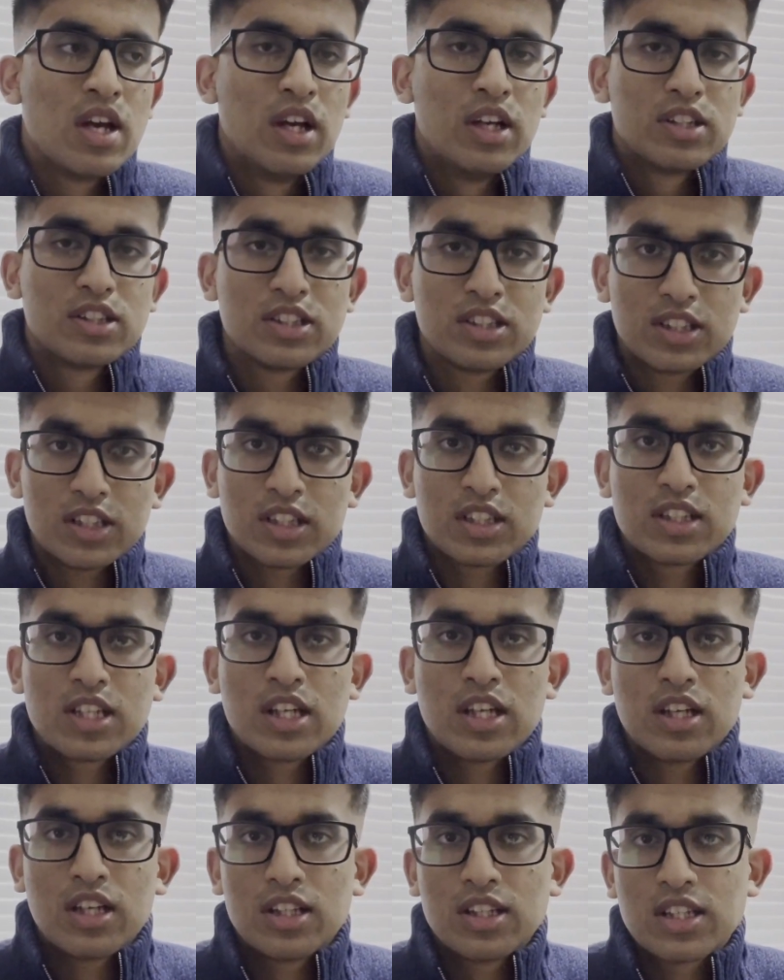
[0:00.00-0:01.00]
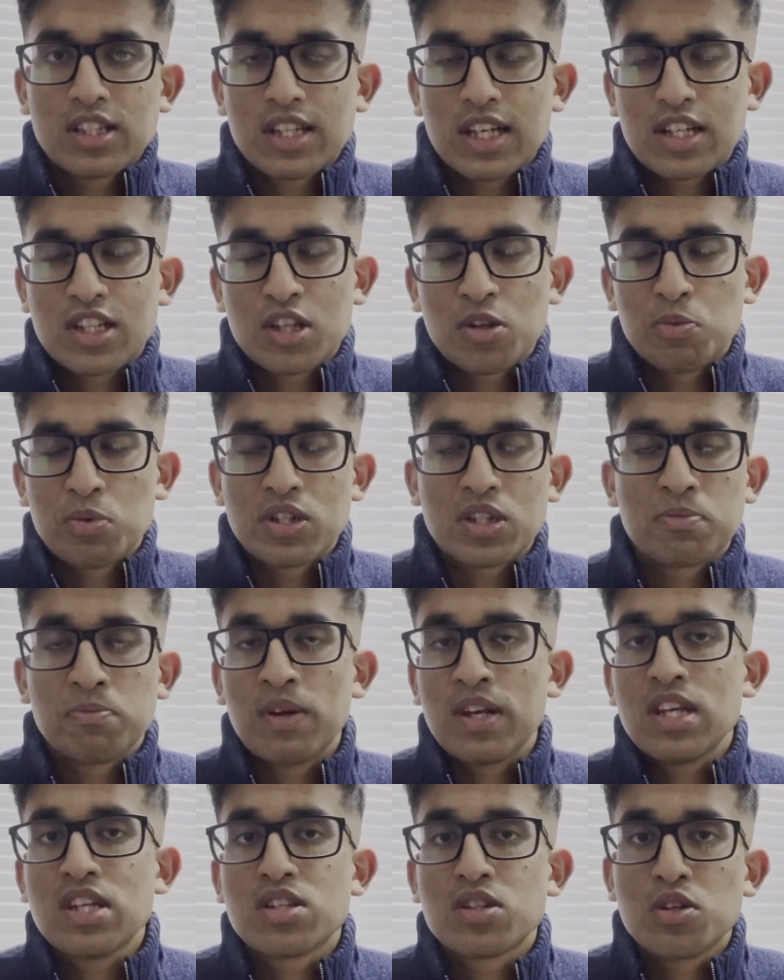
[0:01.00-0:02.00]
So this is the section which
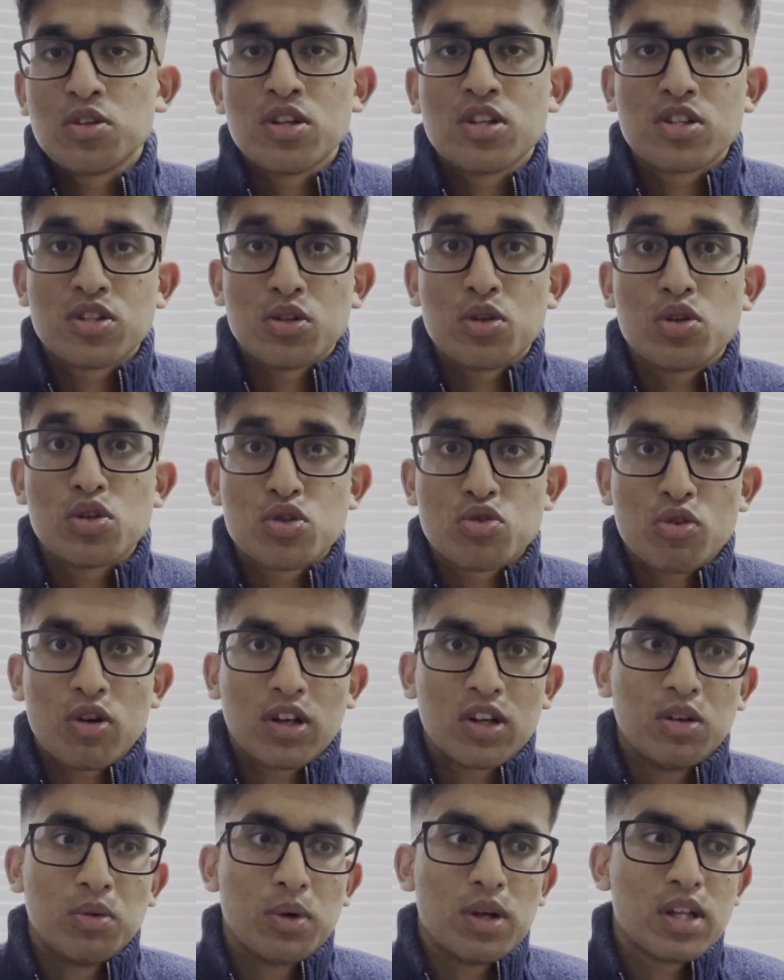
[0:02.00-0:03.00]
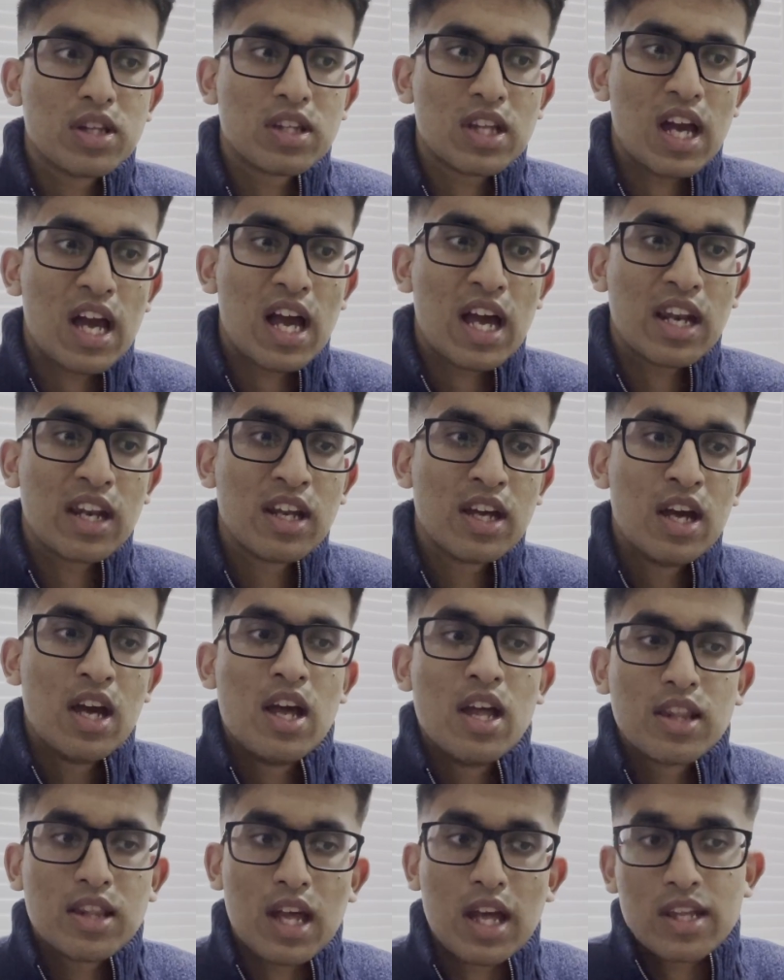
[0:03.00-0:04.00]
many students do struggle with, and
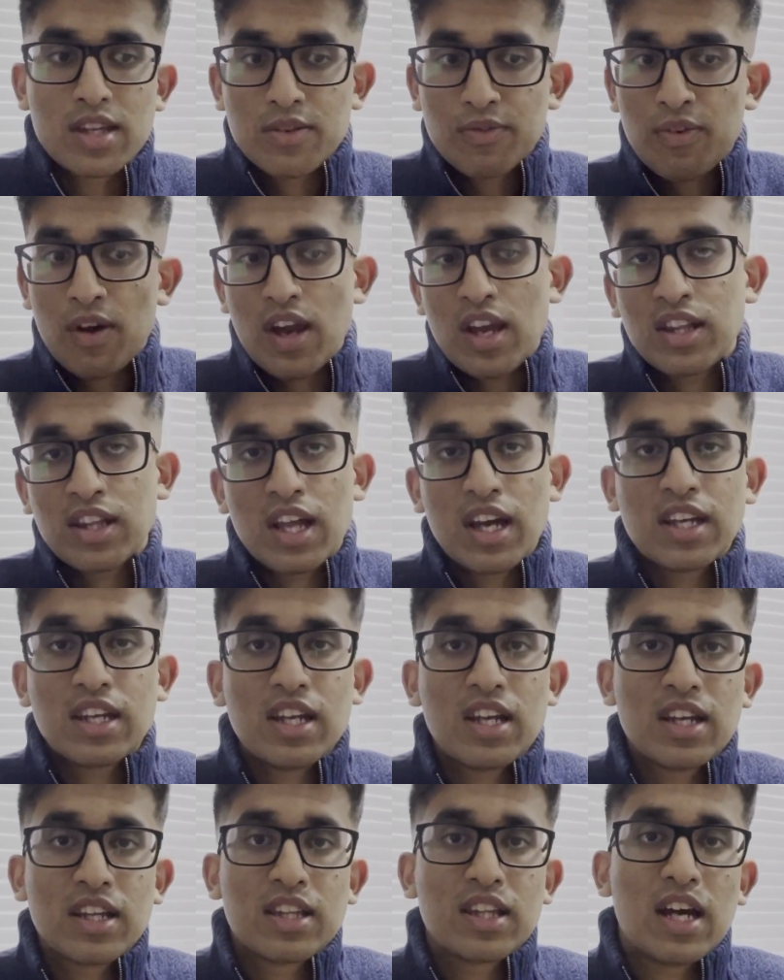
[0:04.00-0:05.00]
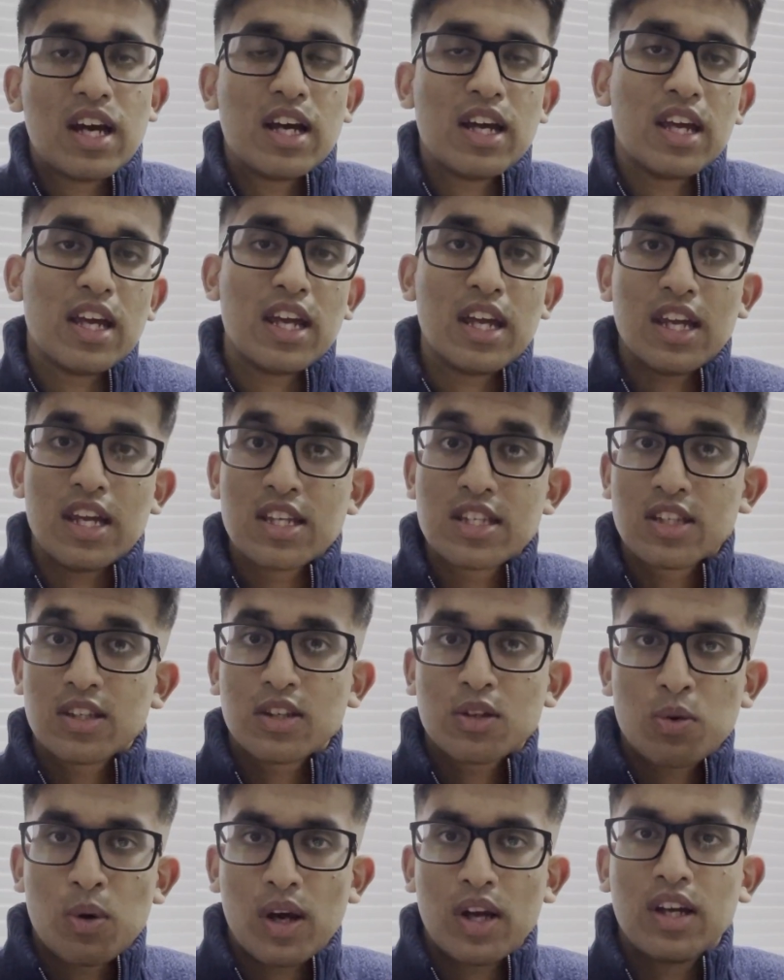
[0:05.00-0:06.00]
that's fine. The idea that it is
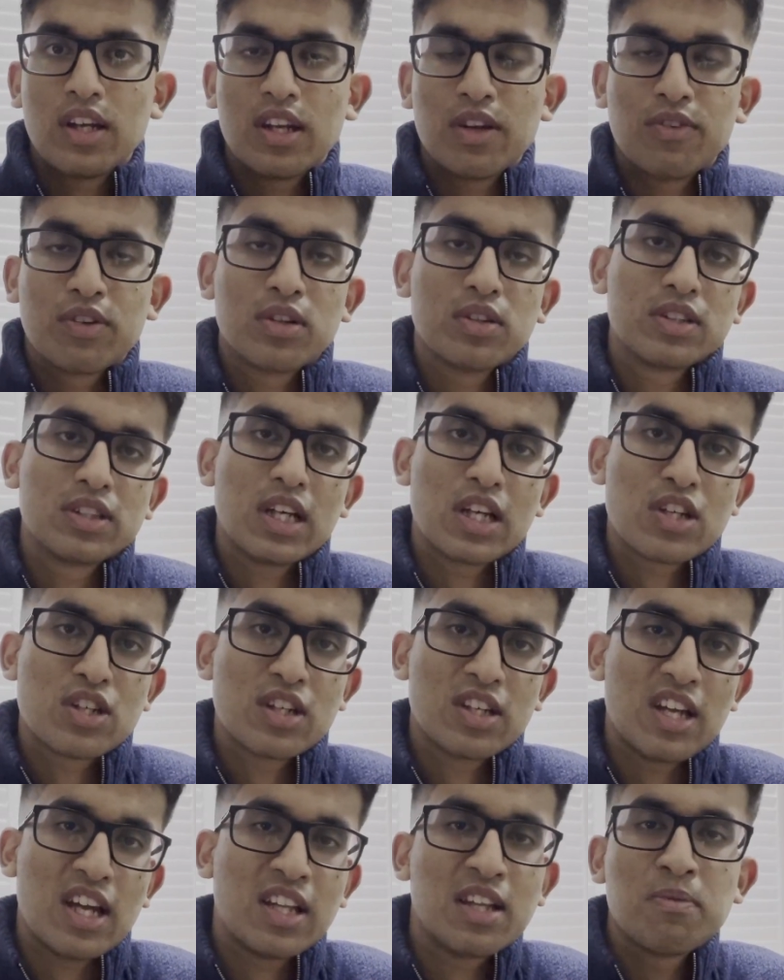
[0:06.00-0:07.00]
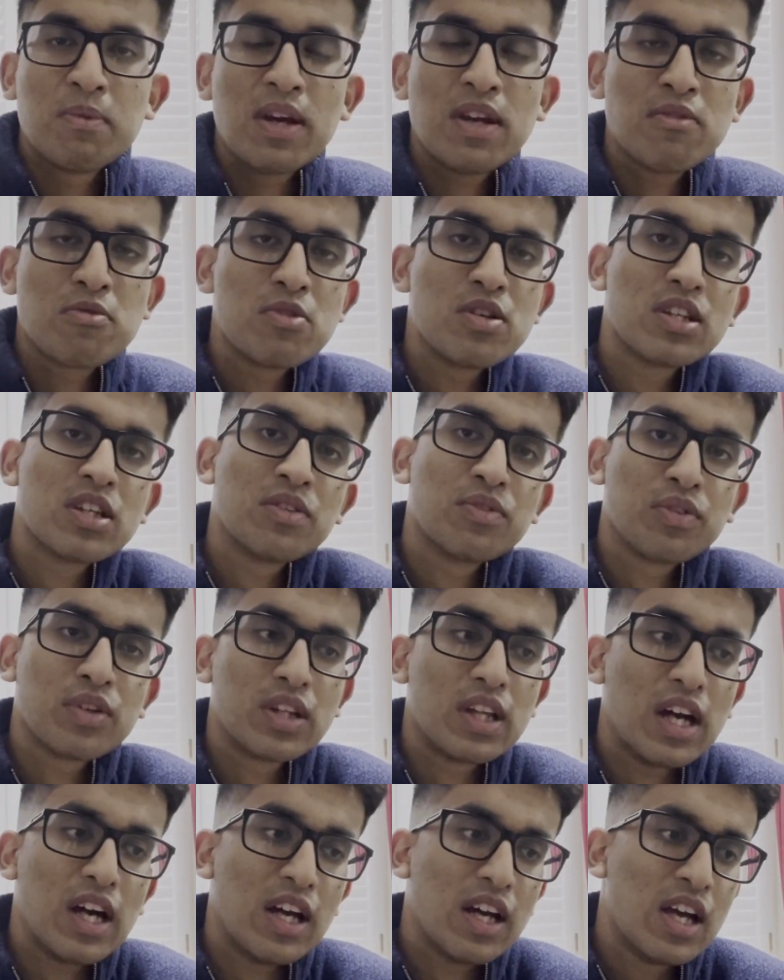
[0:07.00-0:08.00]
quite a difficult section, and the main reason for
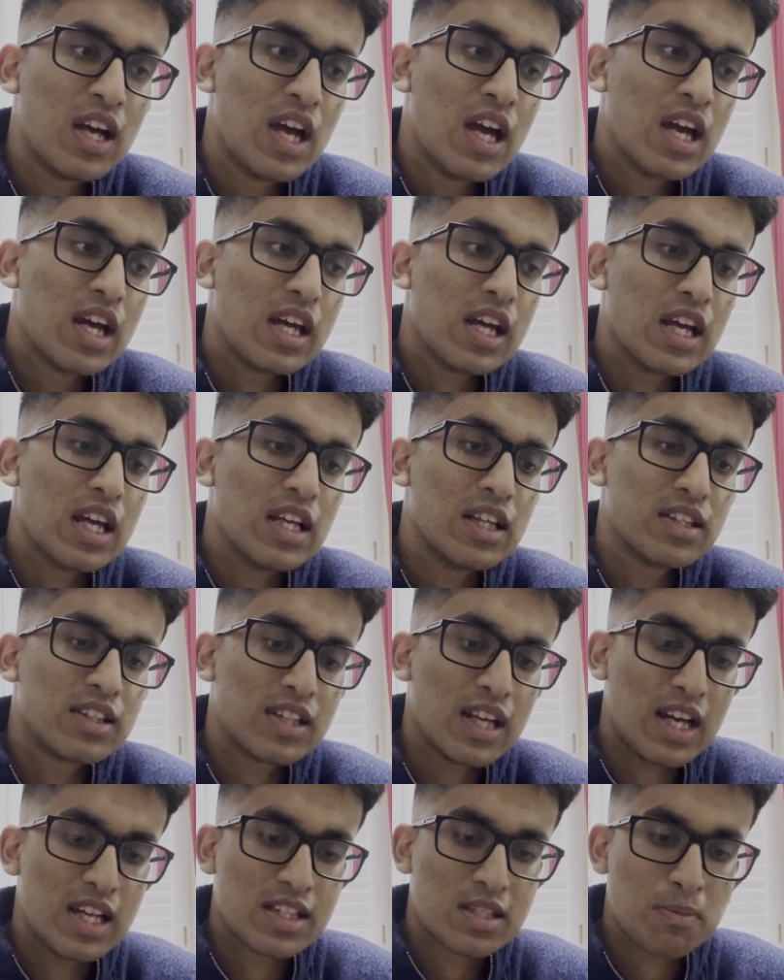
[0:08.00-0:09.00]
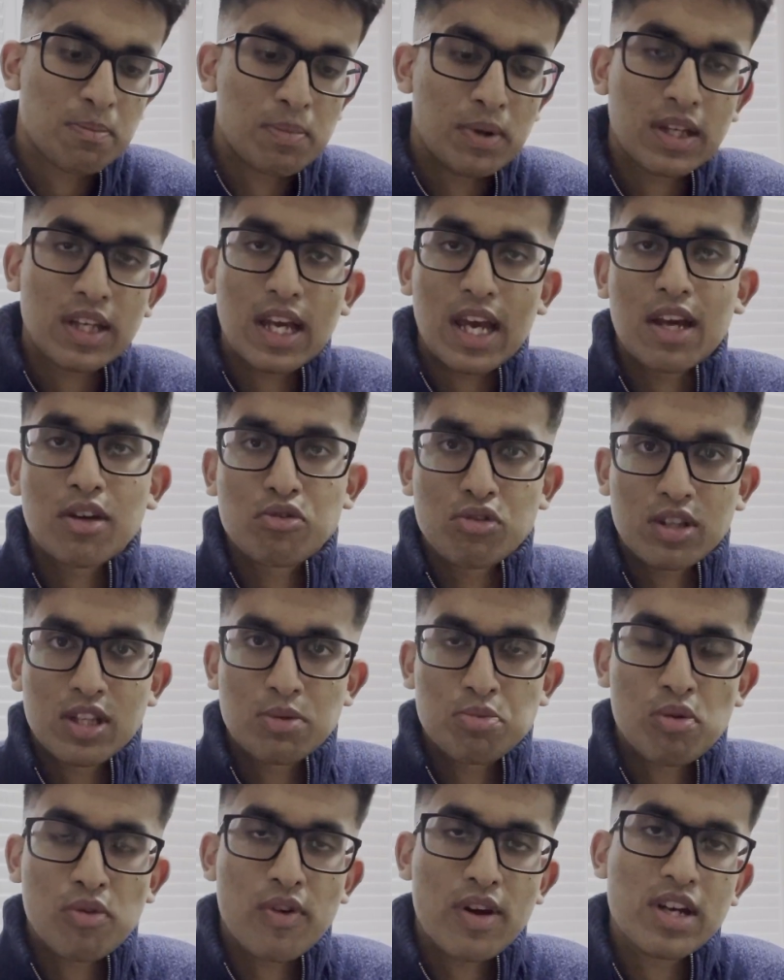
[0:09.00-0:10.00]
that is that it's a big extra that's
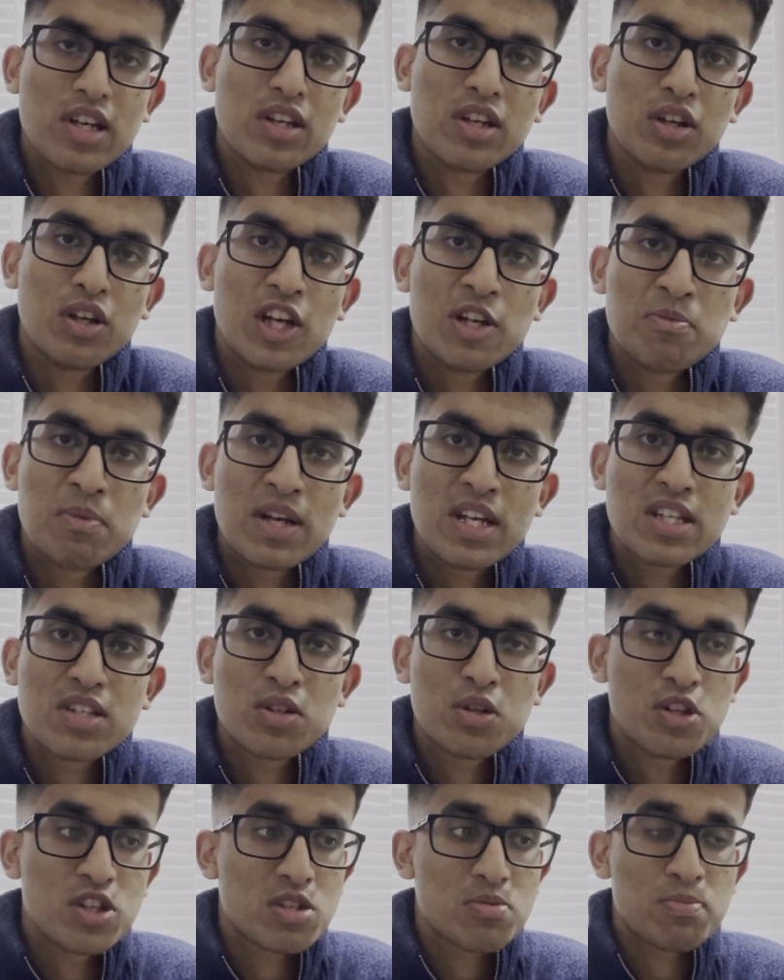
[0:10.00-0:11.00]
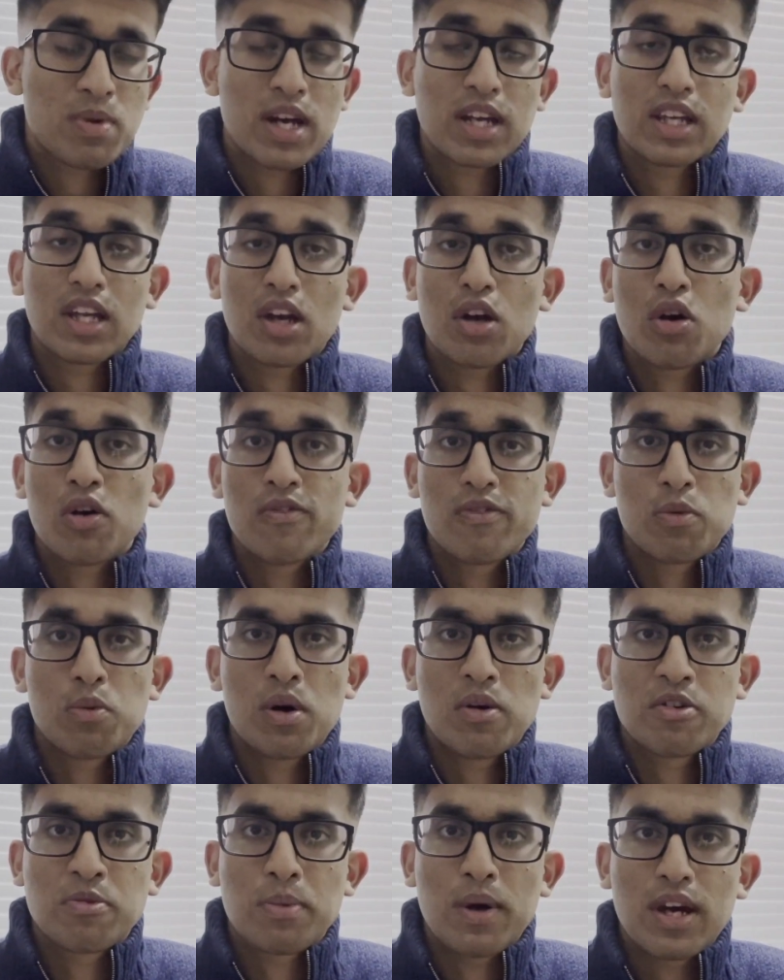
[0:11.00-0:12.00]
provided to you, and many students might get
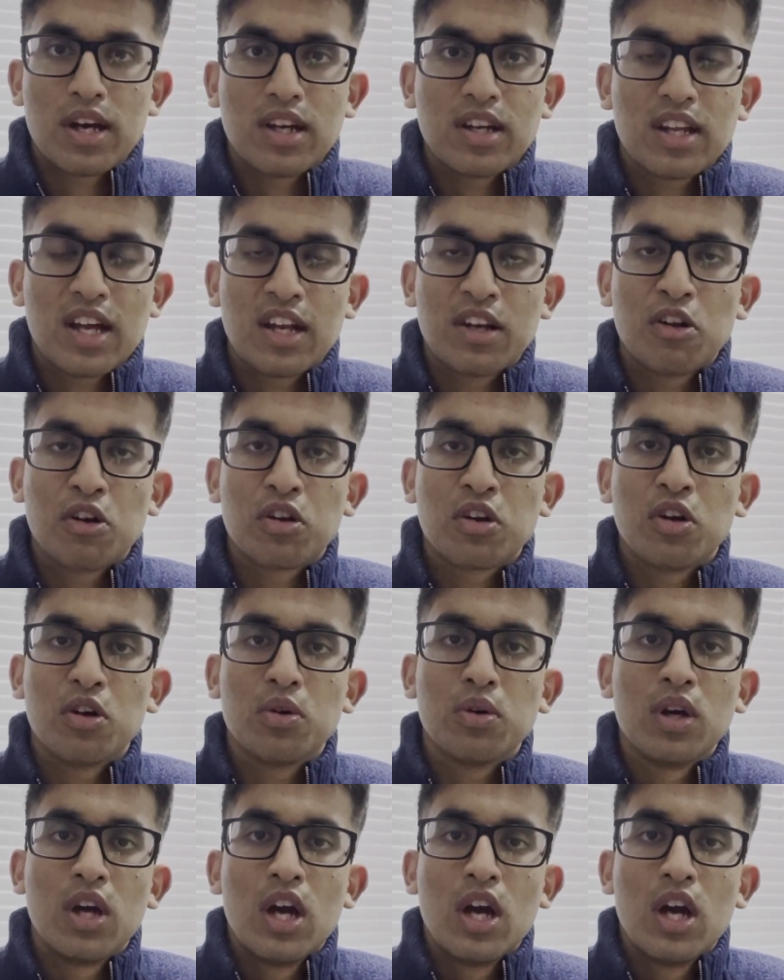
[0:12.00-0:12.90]
overwhelmed by it and not know